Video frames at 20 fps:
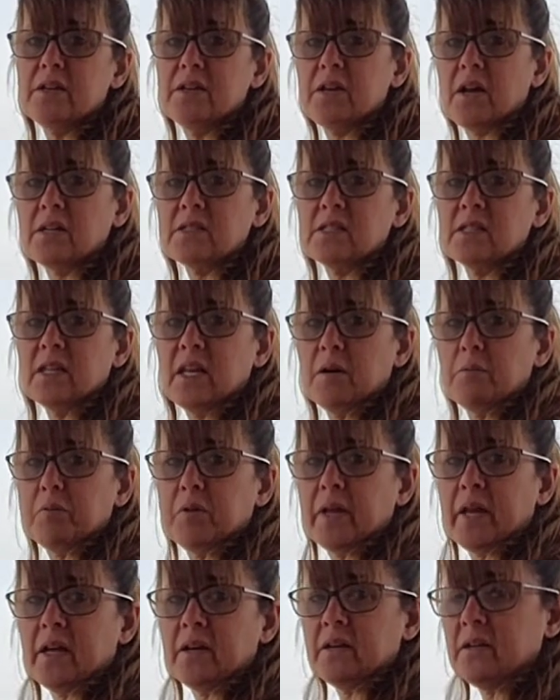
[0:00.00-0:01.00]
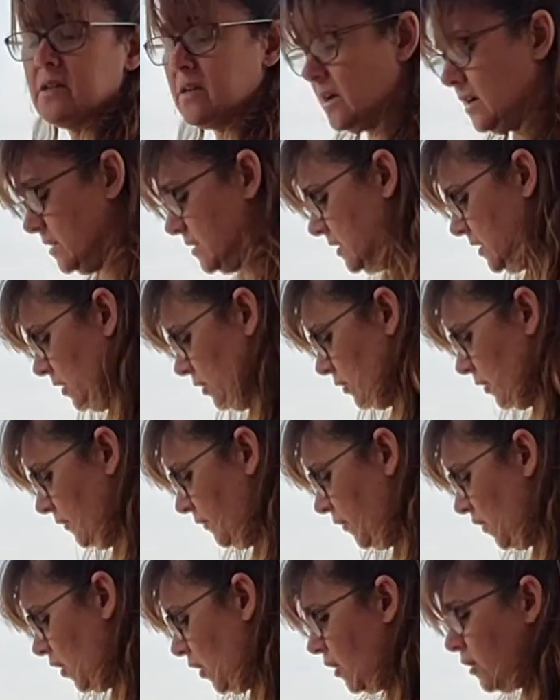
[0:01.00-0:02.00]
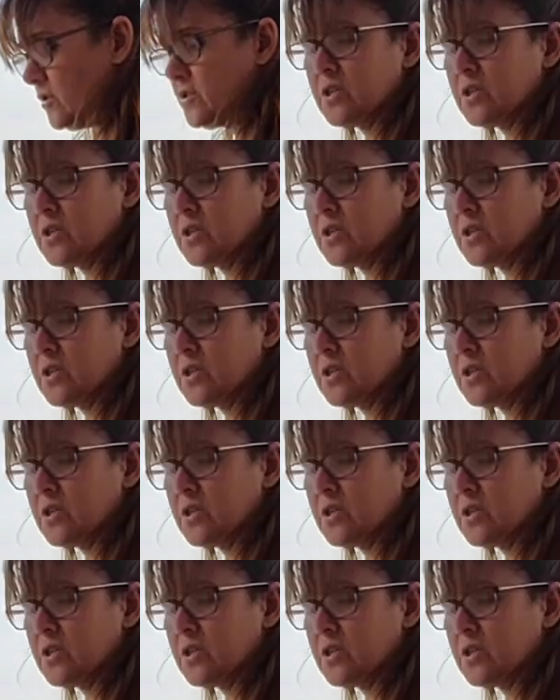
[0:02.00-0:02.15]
doesn't get planted until the fall,